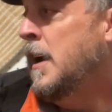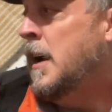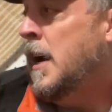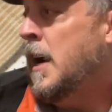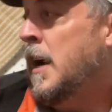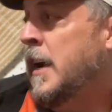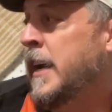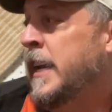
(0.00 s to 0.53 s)

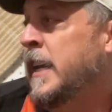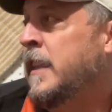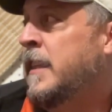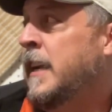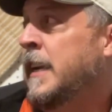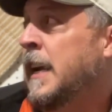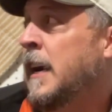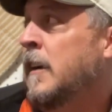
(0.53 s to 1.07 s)

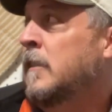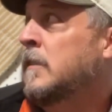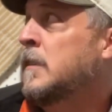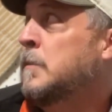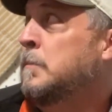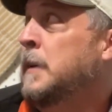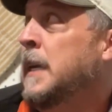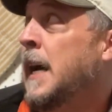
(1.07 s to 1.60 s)
Anything else
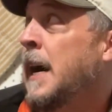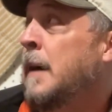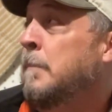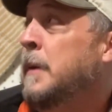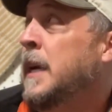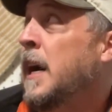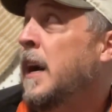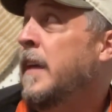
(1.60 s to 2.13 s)

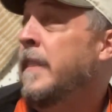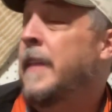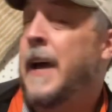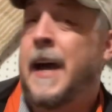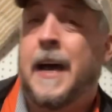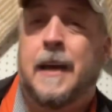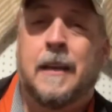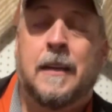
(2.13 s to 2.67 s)
beyond
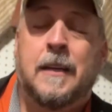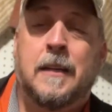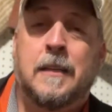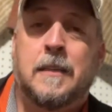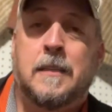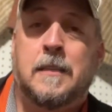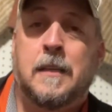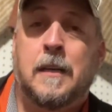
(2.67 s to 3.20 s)
that
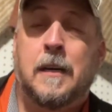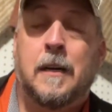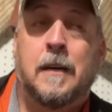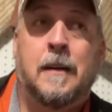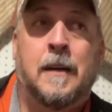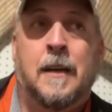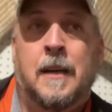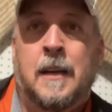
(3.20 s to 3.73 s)
is
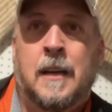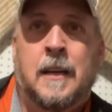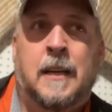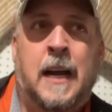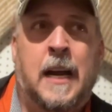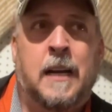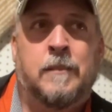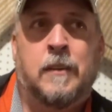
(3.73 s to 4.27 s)

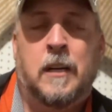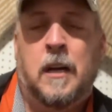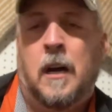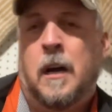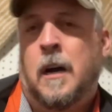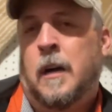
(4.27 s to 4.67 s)
kind of a